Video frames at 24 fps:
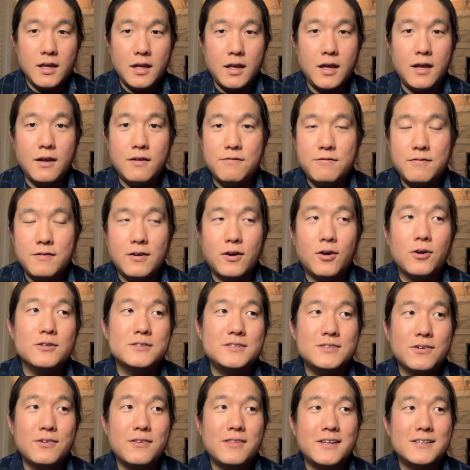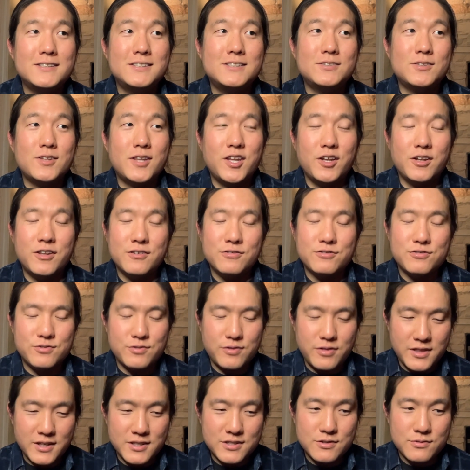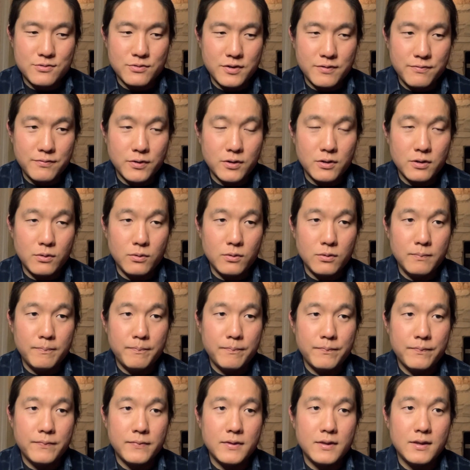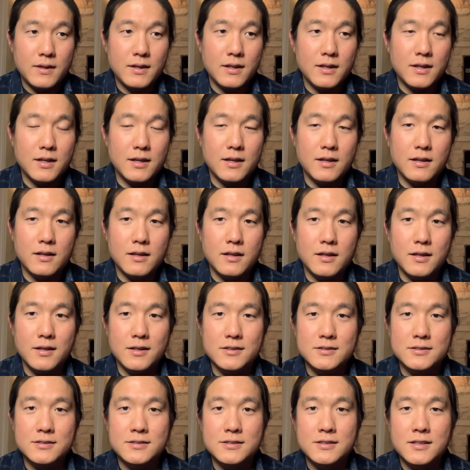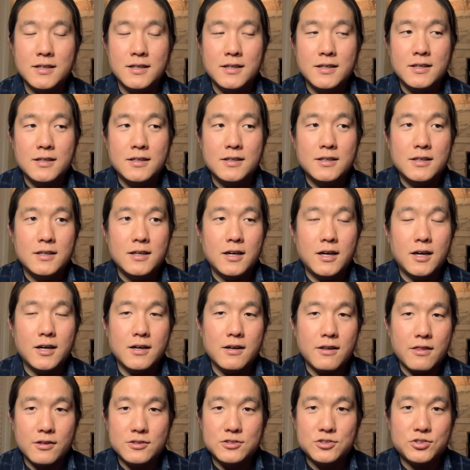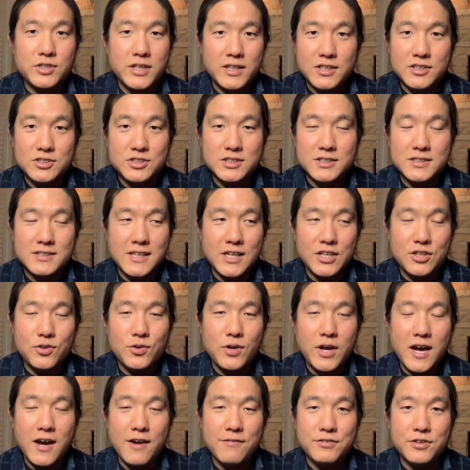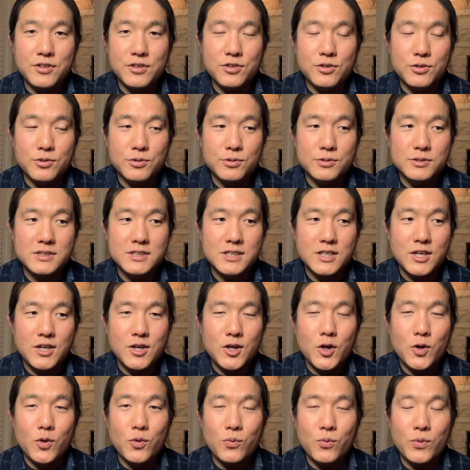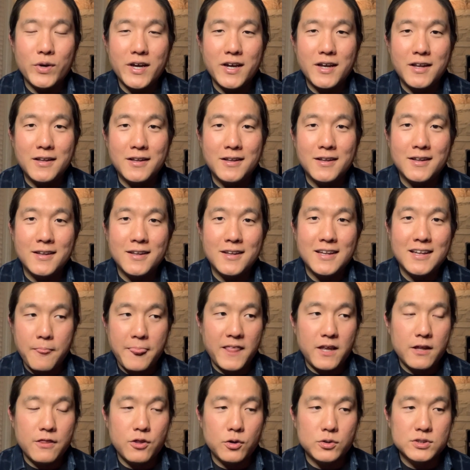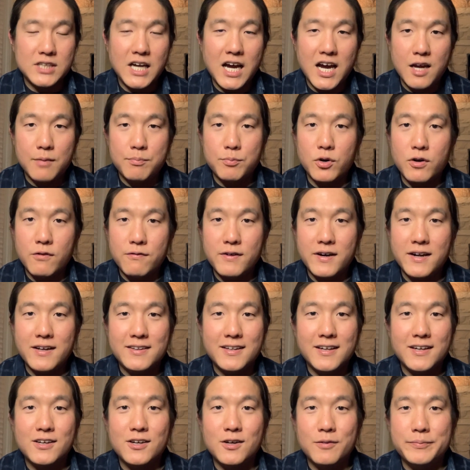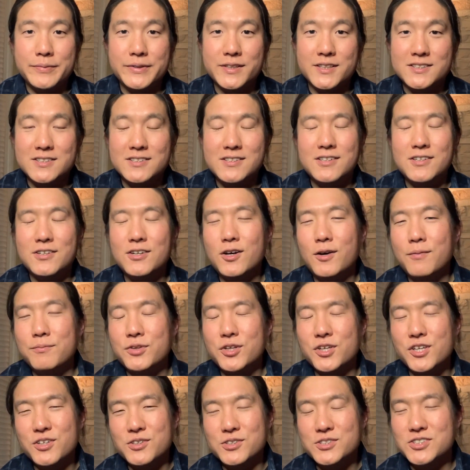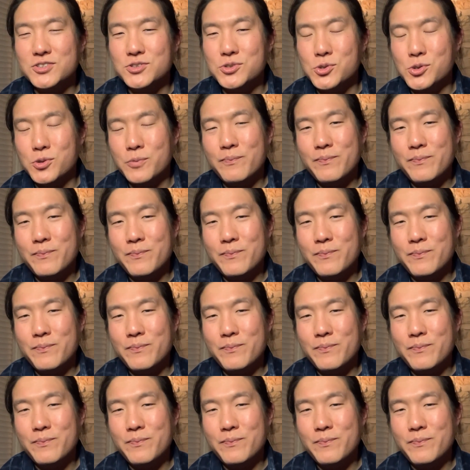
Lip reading: If also this referral is the strategies that you have to use when those high profile tech companies didn't come to your school.